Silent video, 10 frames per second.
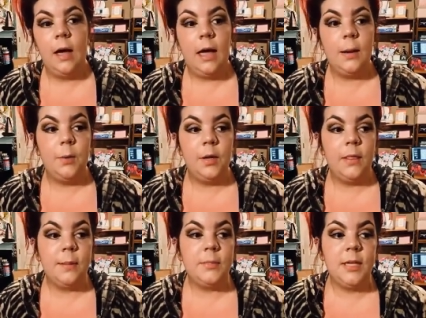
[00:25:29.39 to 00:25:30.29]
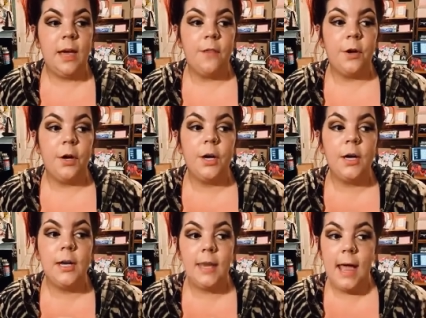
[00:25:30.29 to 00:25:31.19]
and I'm putting them together
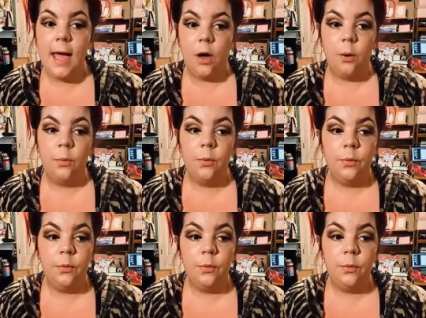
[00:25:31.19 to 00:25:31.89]
now.